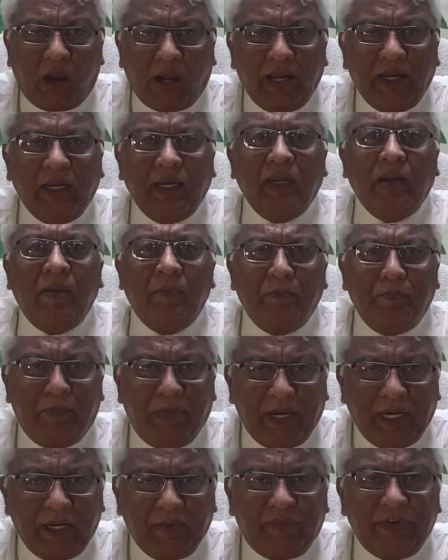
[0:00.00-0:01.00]
the soil
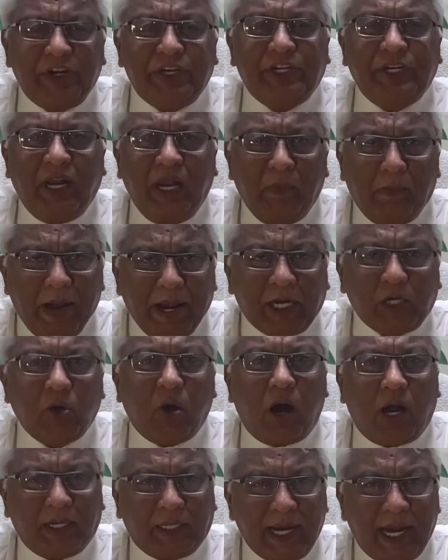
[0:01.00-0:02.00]
beneficial
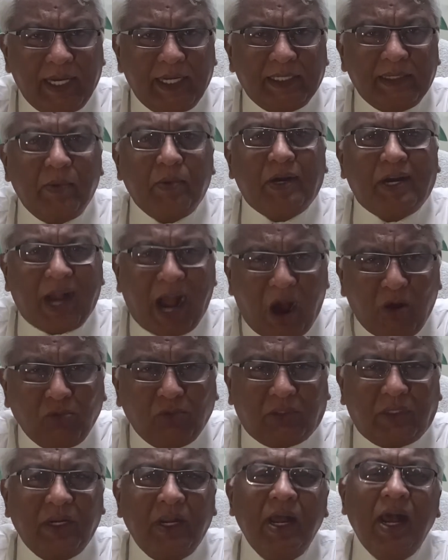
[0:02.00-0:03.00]
microorganism
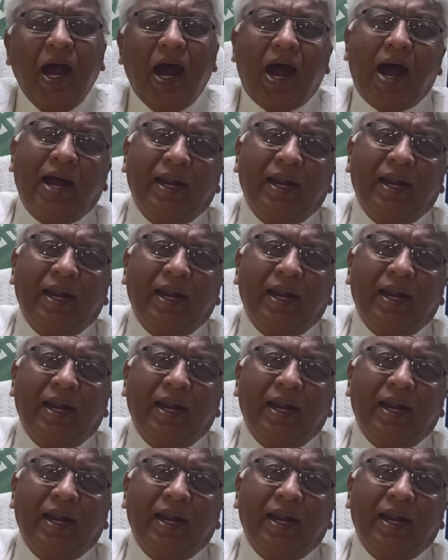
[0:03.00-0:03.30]
count